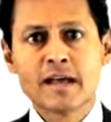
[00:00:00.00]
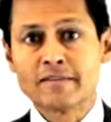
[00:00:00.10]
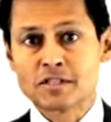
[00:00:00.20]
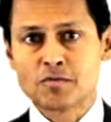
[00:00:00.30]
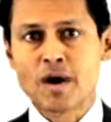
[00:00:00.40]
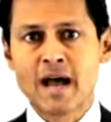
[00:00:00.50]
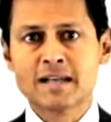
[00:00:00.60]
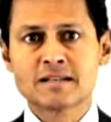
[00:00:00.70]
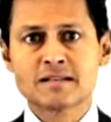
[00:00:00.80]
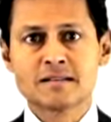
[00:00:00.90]
If it's
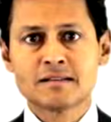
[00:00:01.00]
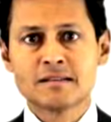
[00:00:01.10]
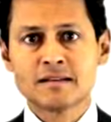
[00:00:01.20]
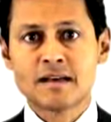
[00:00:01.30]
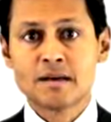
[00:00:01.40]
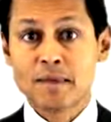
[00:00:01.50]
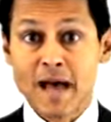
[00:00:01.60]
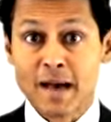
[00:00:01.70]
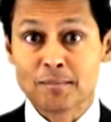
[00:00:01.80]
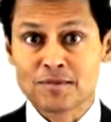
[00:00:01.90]
right,
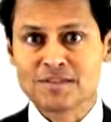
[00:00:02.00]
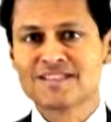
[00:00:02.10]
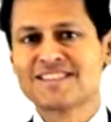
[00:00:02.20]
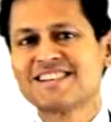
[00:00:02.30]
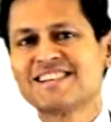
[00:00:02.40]
perhaps,